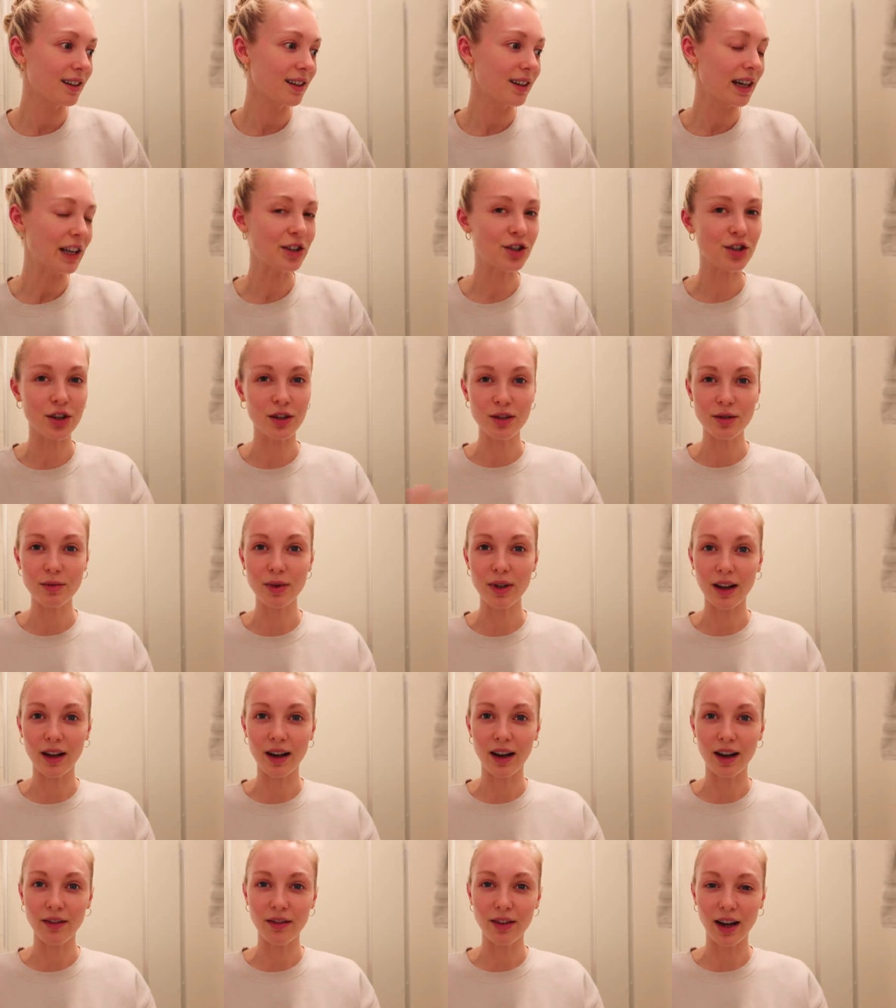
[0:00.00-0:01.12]
it shows me
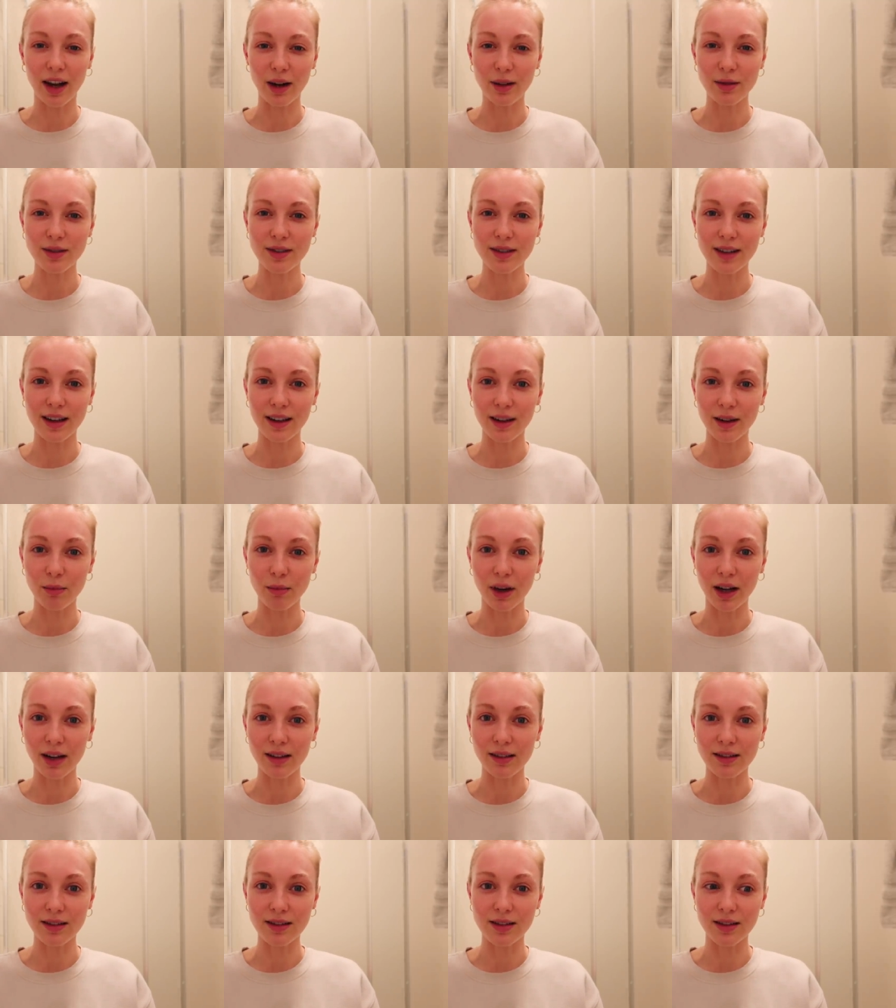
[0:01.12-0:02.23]
that I have an outstanding
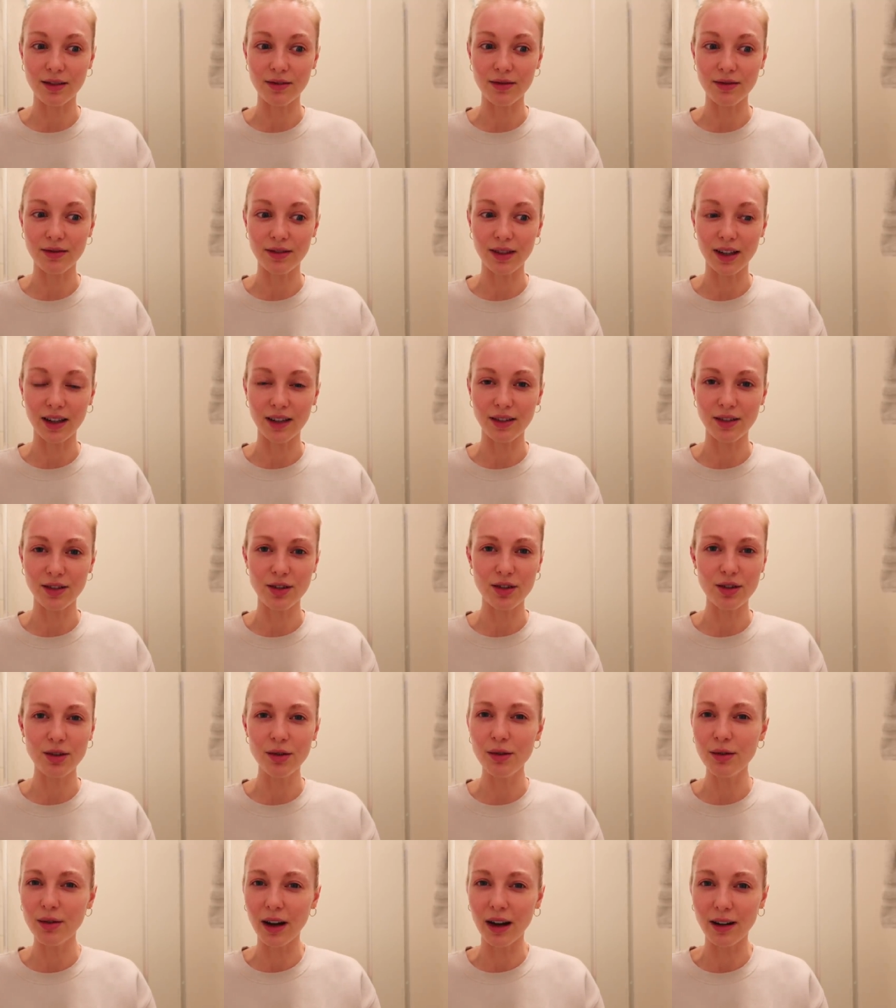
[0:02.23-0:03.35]
balance of like
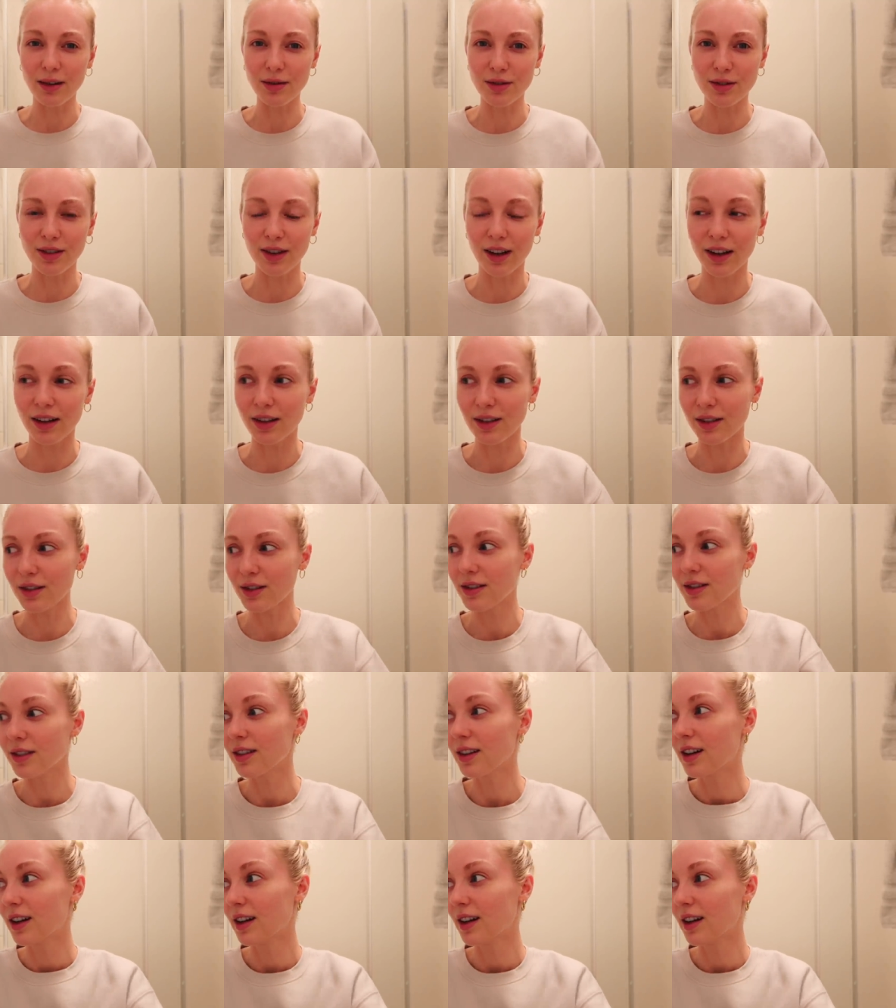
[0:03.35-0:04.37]
$2,000.